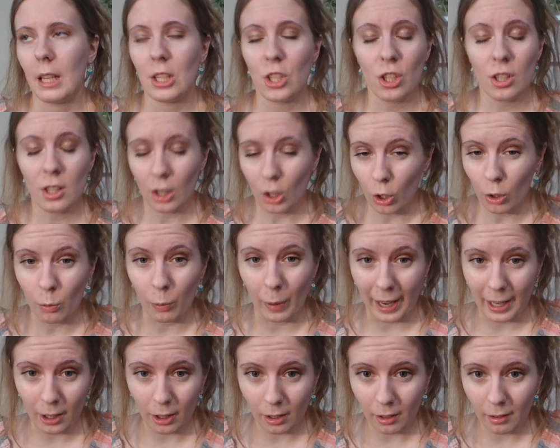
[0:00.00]
just a good
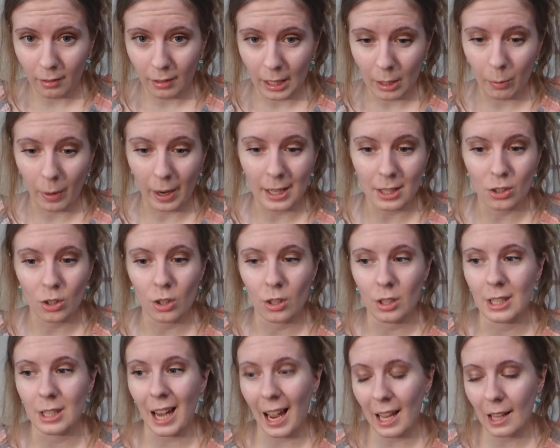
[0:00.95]
writer. He writes
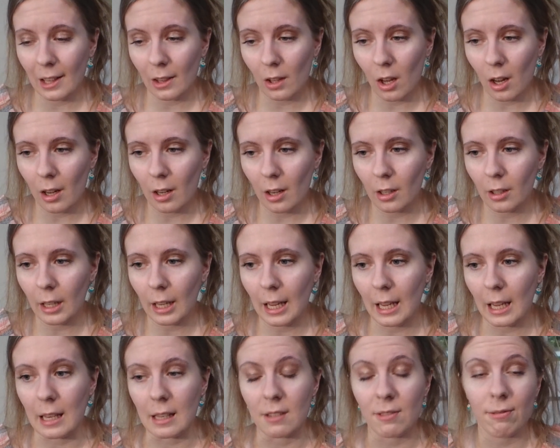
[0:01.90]
good dialogue.
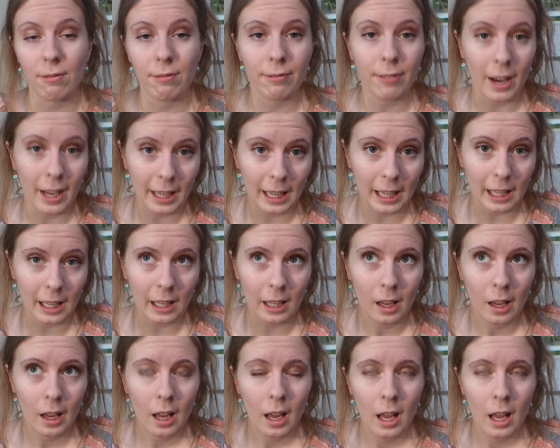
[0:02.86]
He's funny.